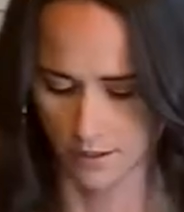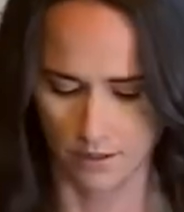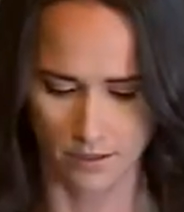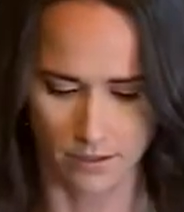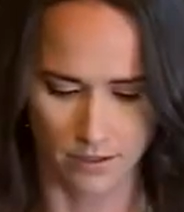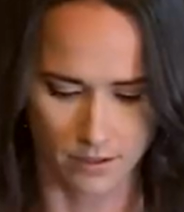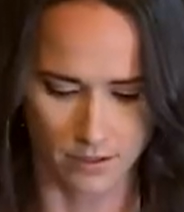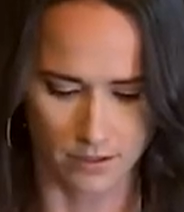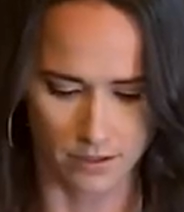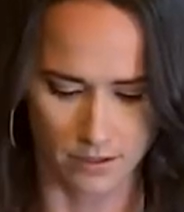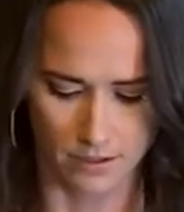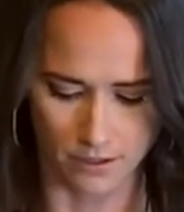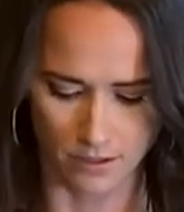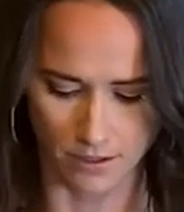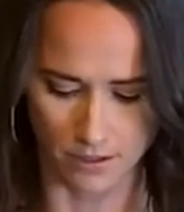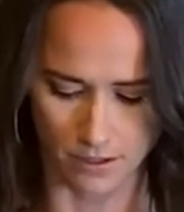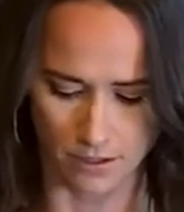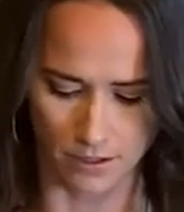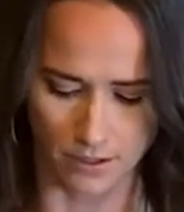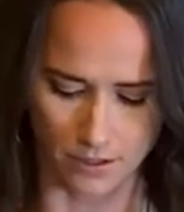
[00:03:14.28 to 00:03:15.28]
Go
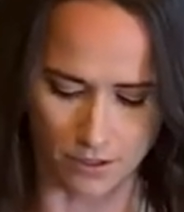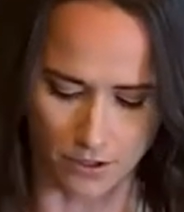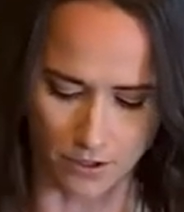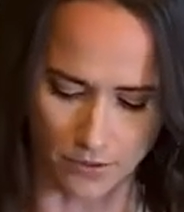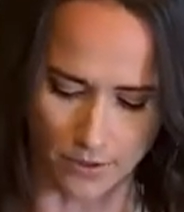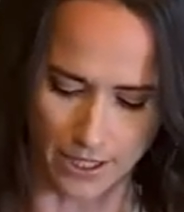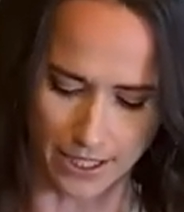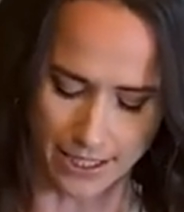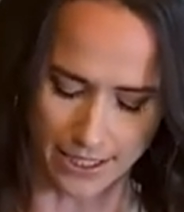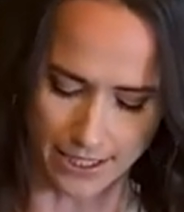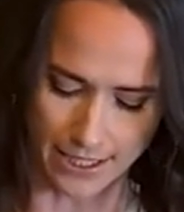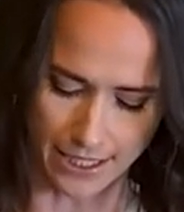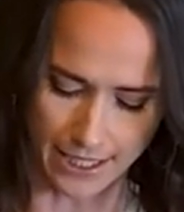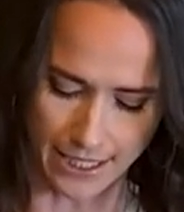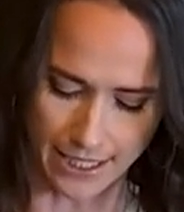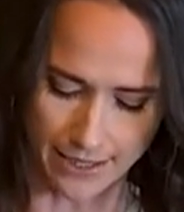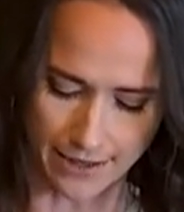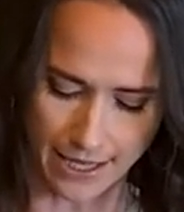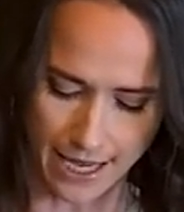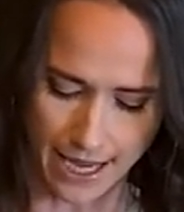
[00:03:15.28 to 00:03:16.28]
ahead
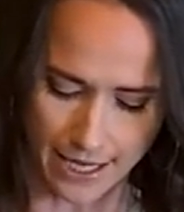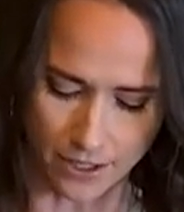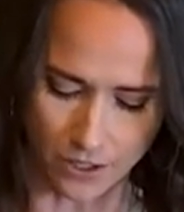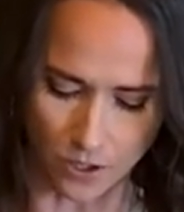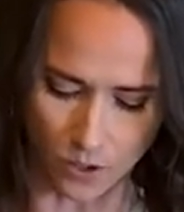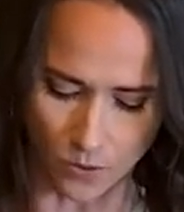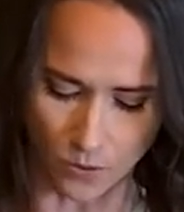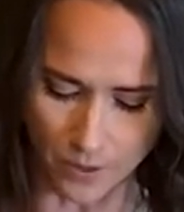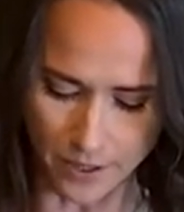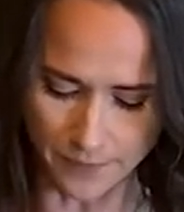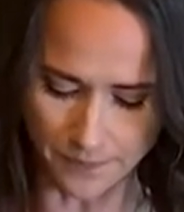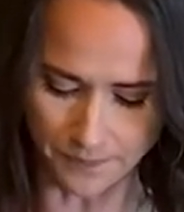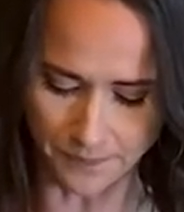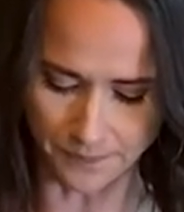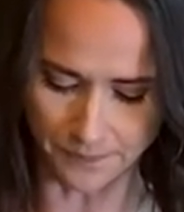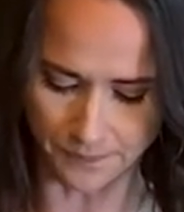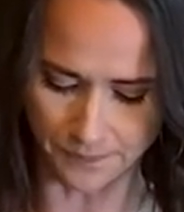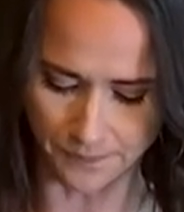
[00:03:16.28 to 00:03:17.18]
and get that going.